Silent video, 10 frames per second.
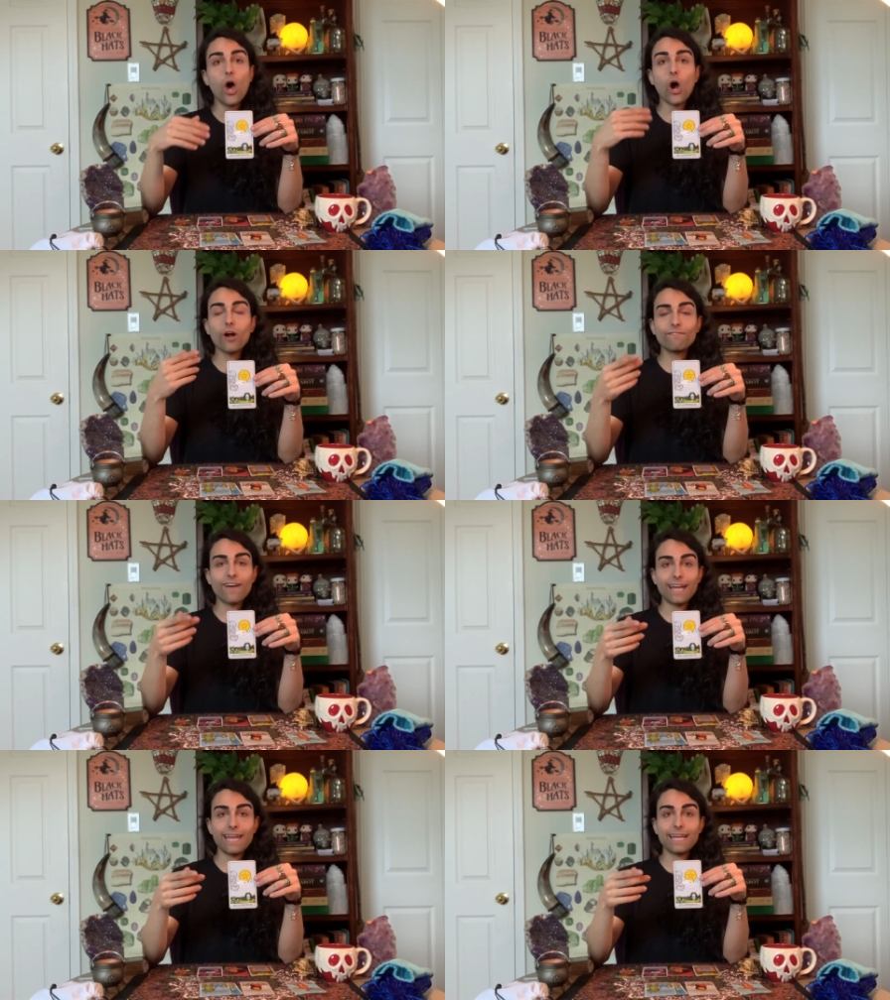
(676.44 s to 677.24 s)
our
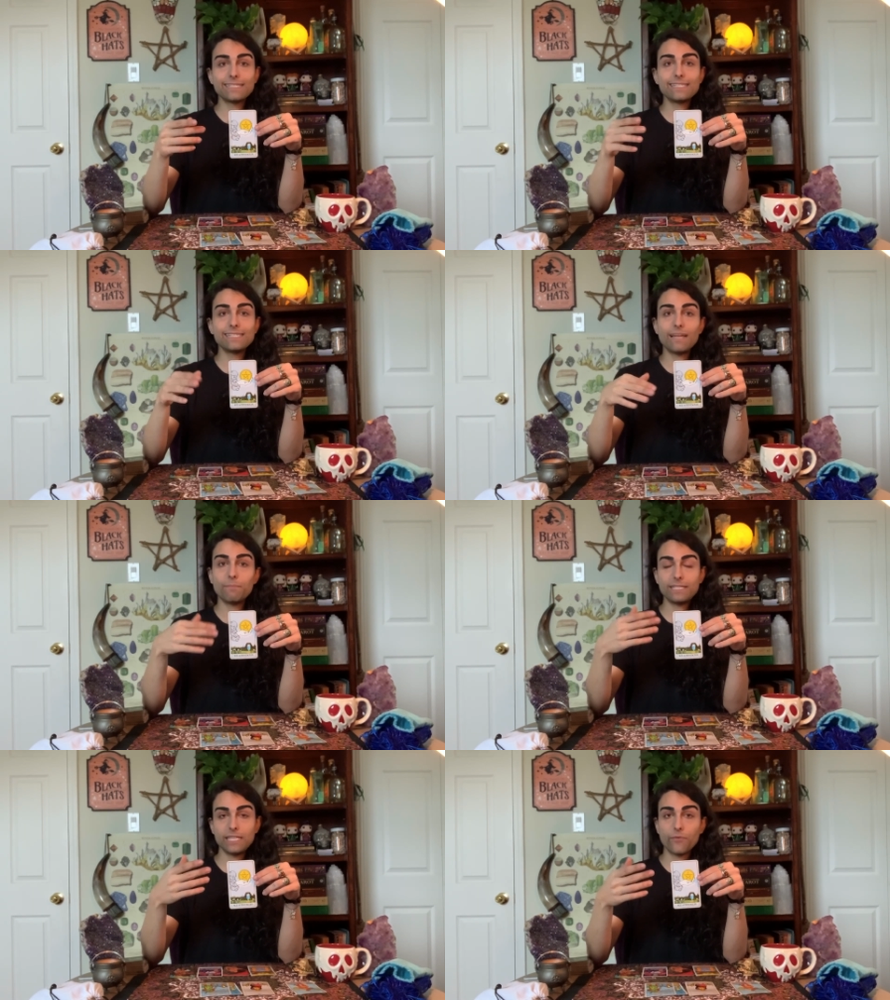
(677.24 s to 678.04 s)
finances and
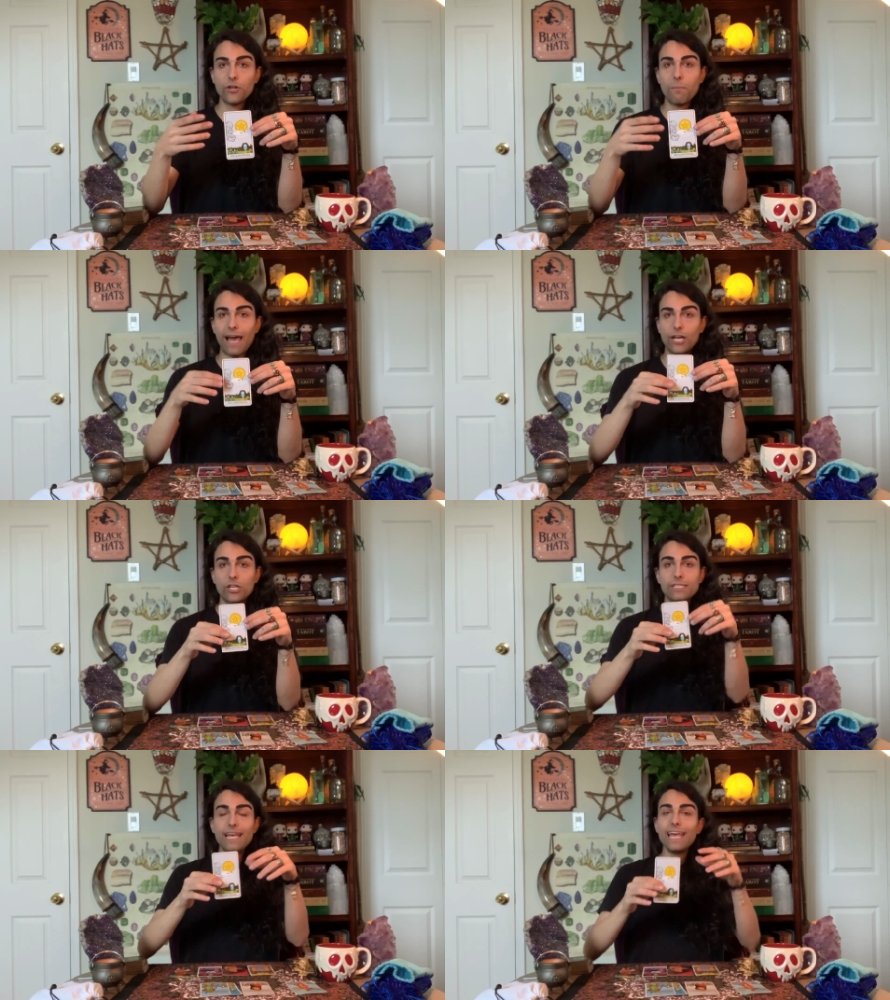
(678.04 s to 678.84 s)
material
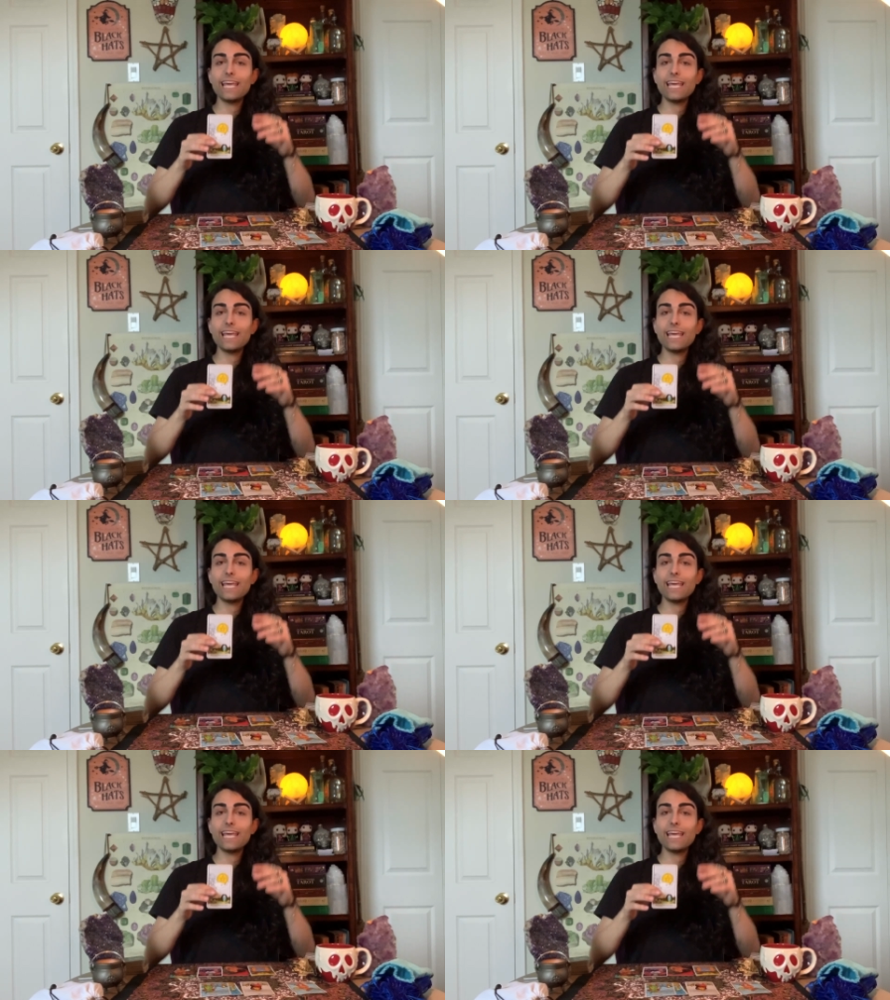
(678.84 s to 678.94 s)
matters.